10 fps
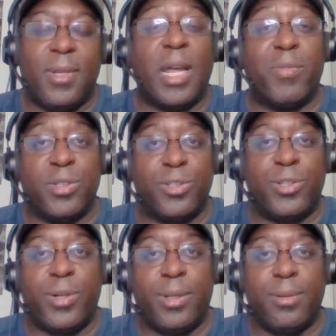life is a
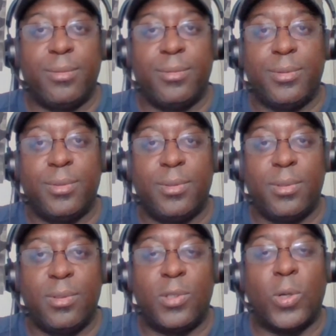journey.
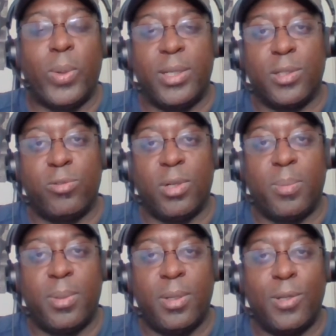Don't waste the
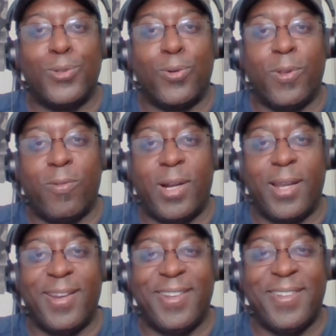trip. Enjoy the
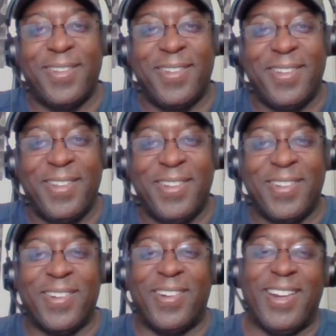ride.
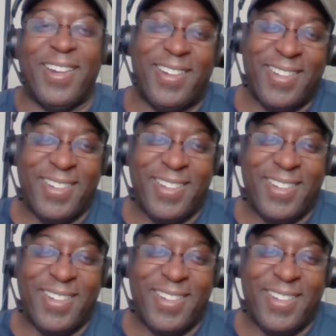All right.